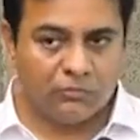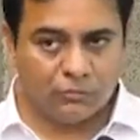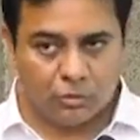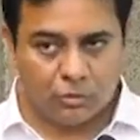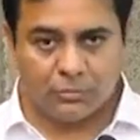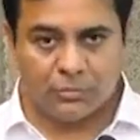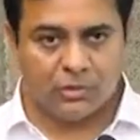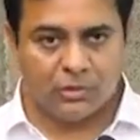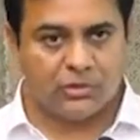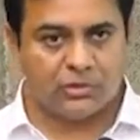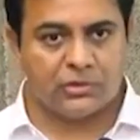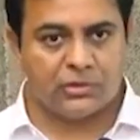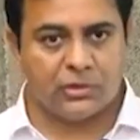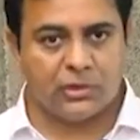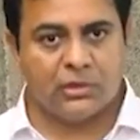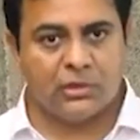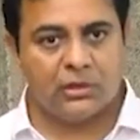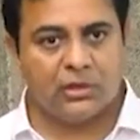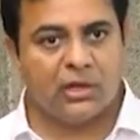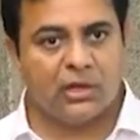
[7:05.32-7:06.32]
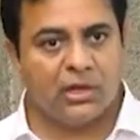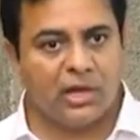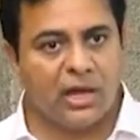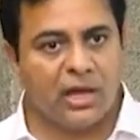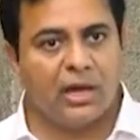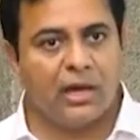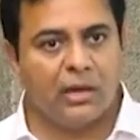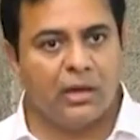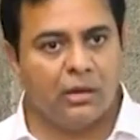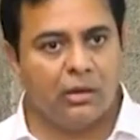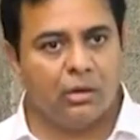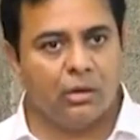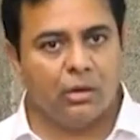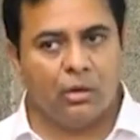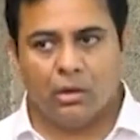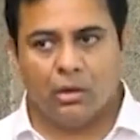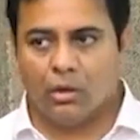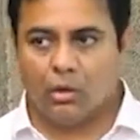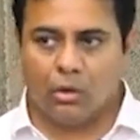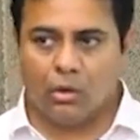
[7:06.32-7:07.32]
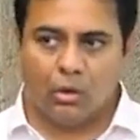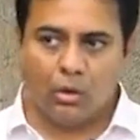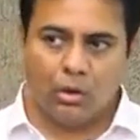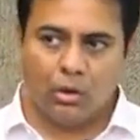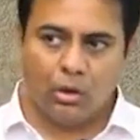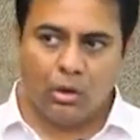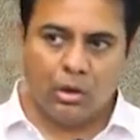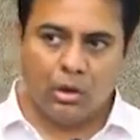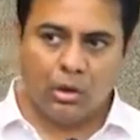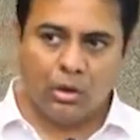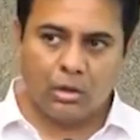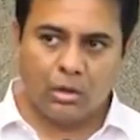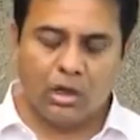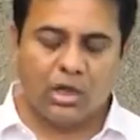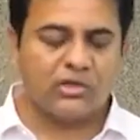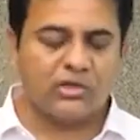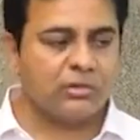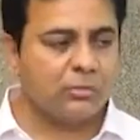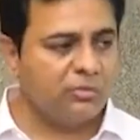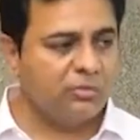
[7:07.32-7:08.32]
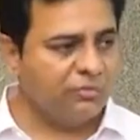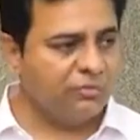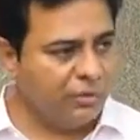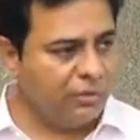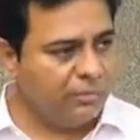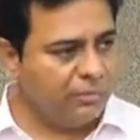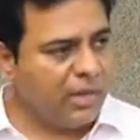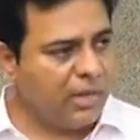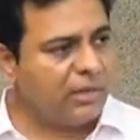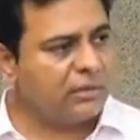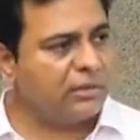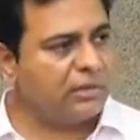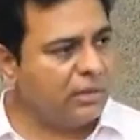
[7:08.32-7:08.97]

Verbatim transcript: Of course, because they rely on uh, customer feedback.